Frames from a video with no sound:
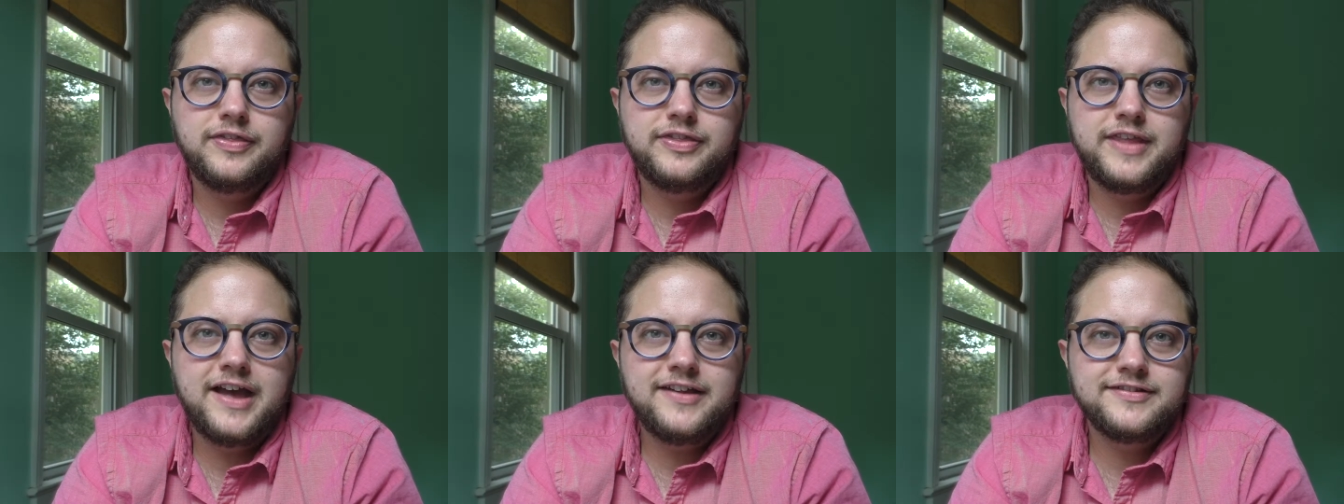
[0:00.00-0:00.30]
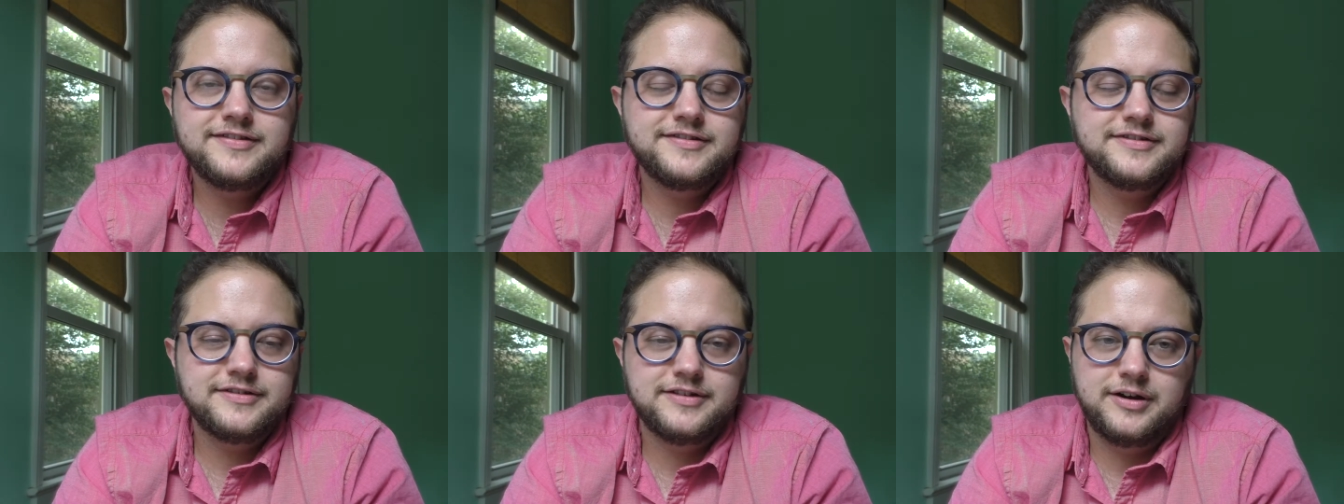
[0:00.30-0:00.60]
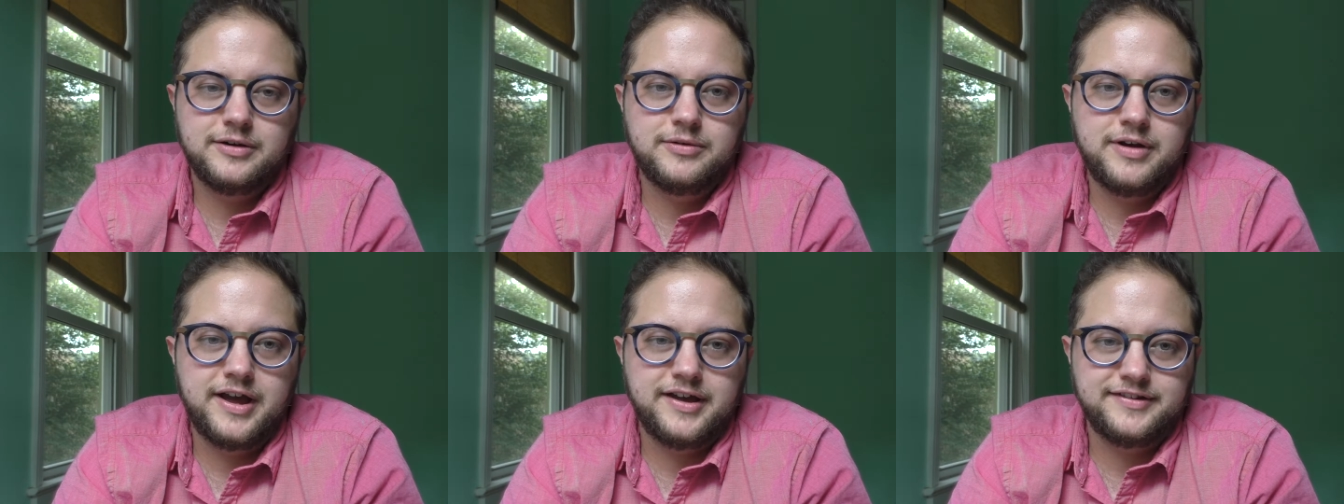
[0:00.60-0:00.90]
that's
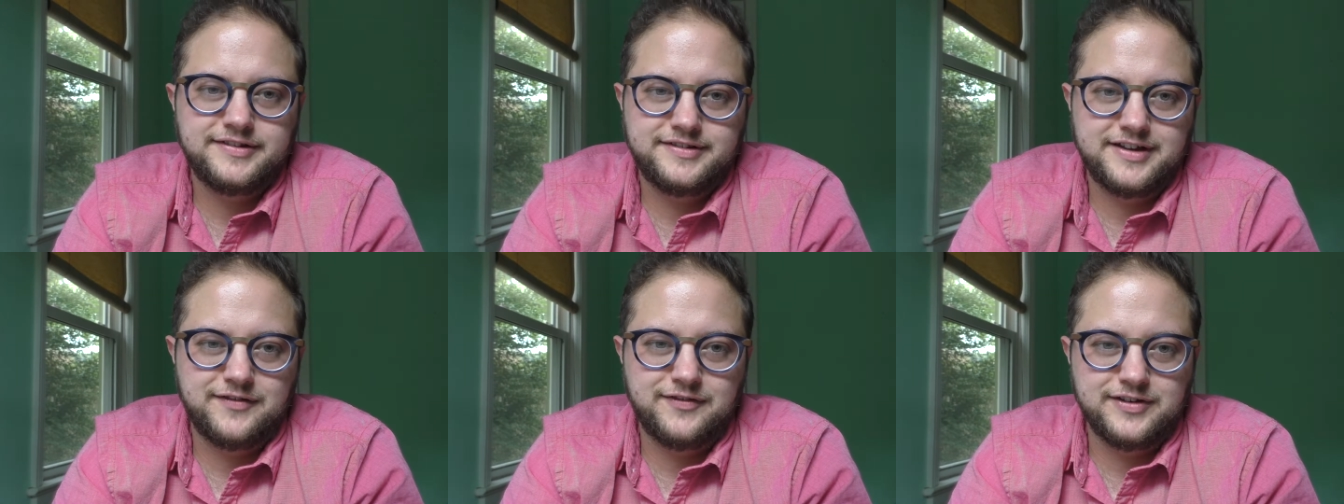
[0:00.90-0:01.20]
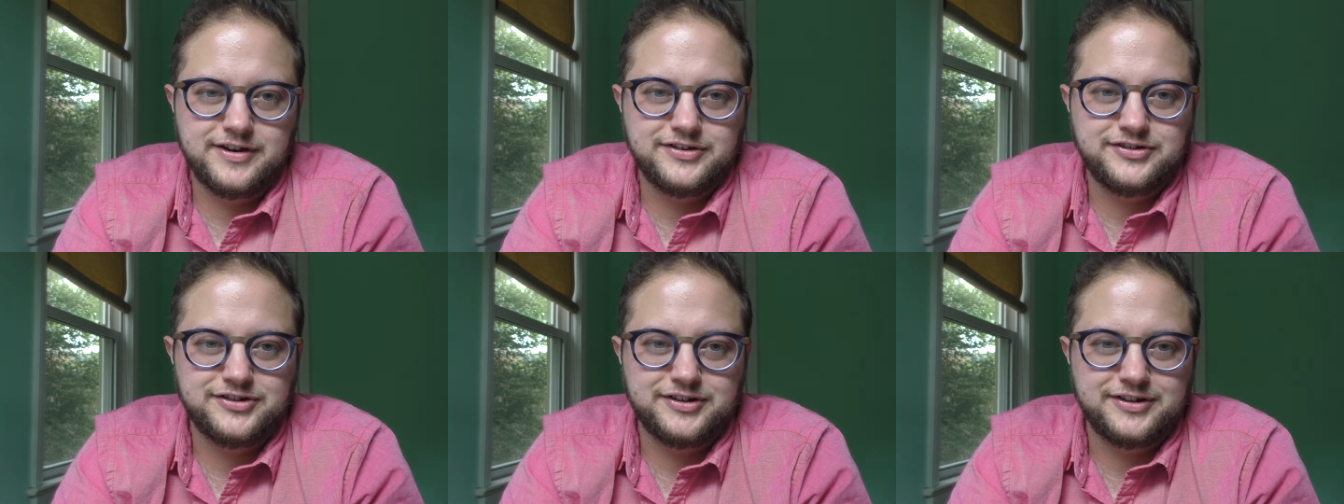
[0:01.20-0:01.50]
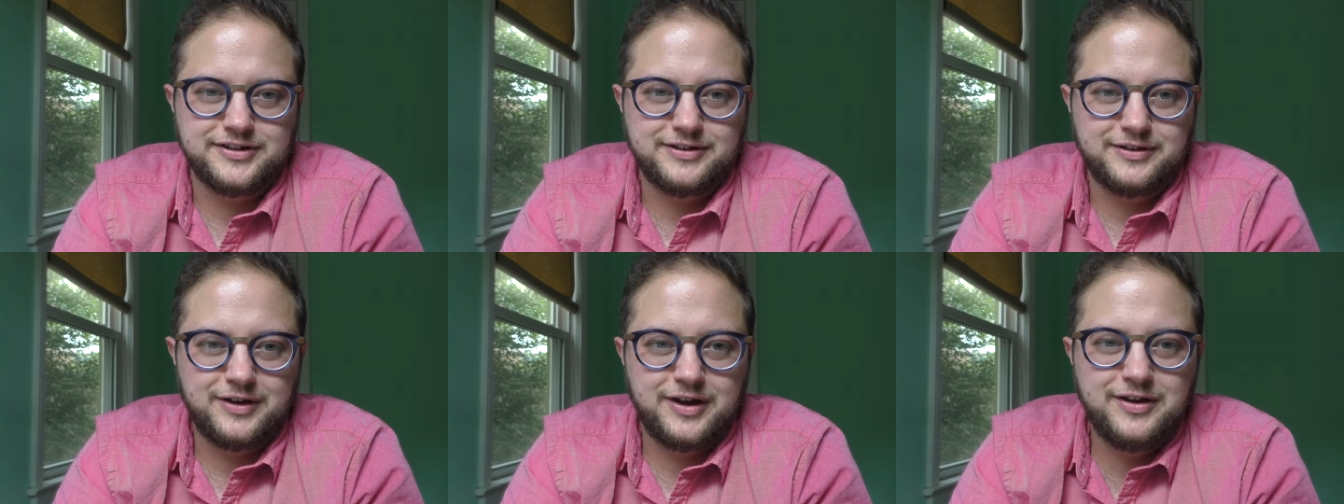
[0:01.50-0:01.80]
a nice
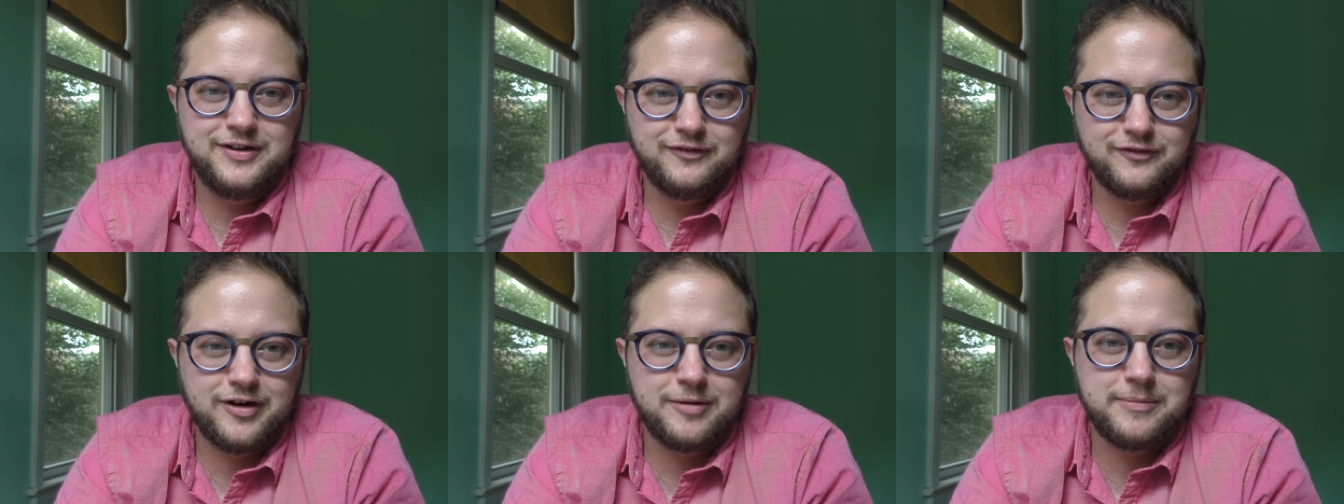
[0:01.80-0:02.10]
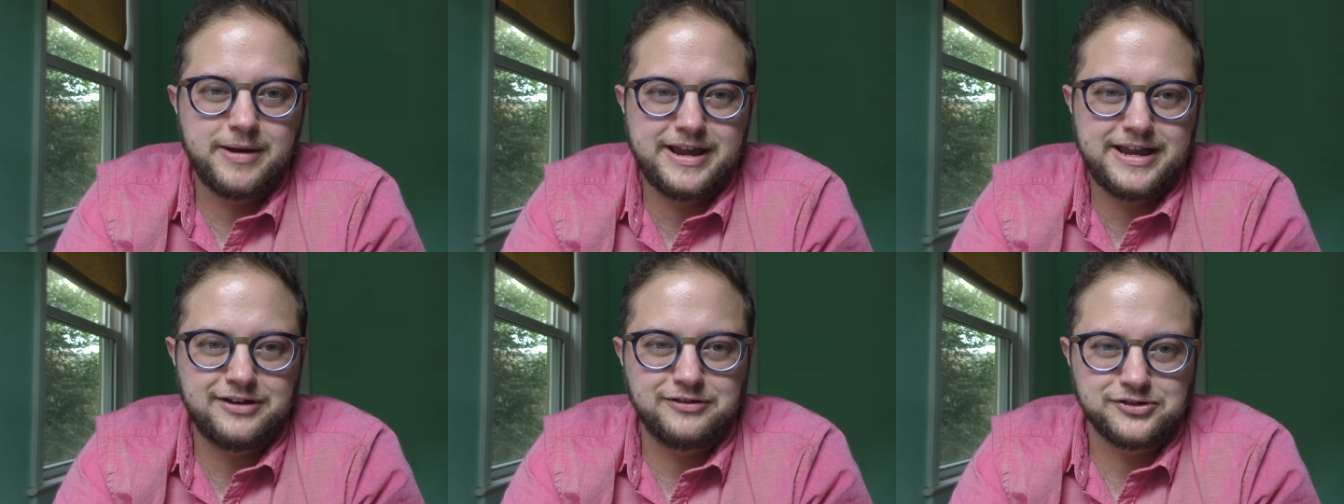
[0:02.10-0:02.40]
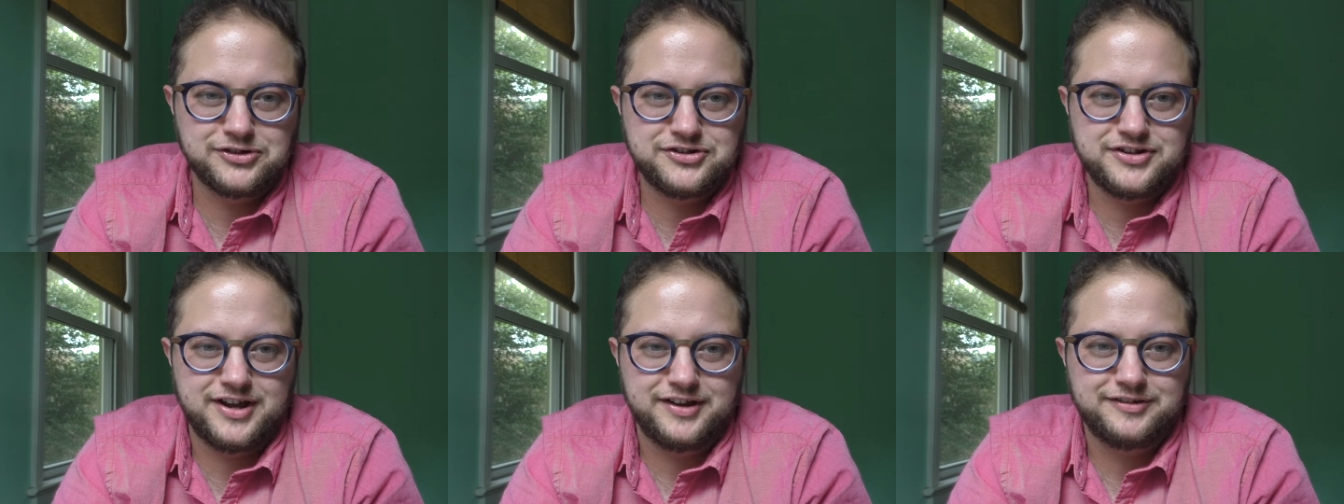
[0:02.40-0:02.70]
definition from my
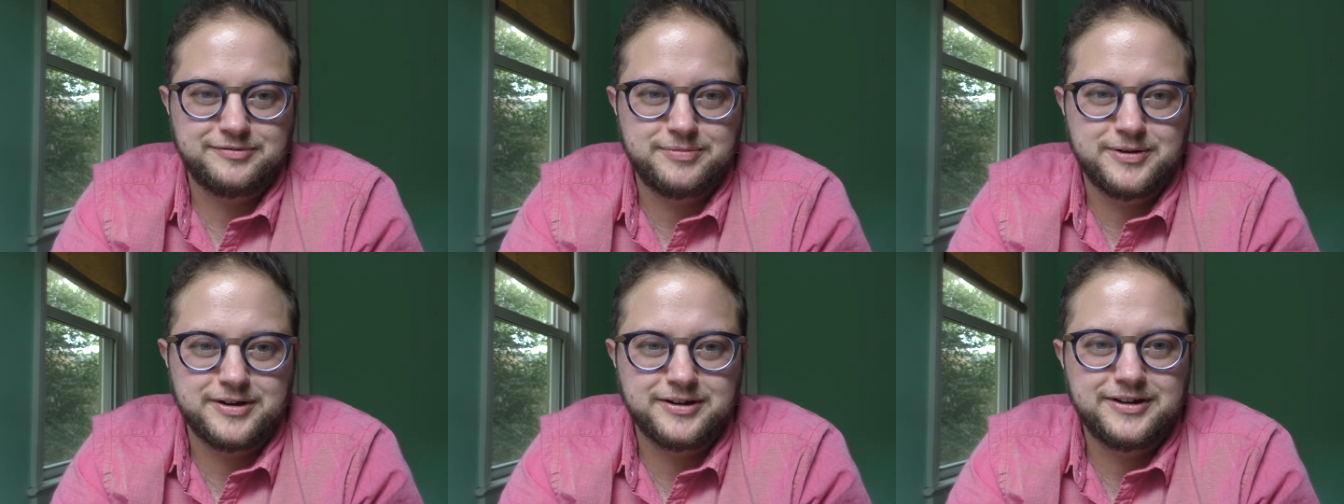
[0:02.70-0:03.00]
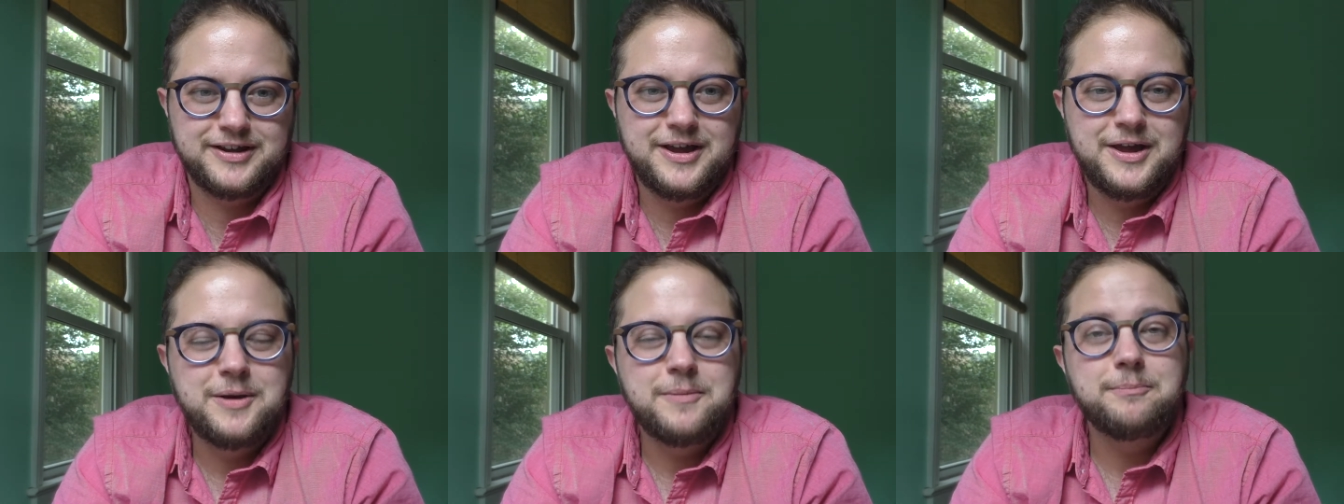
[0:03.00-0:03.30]
English textbook,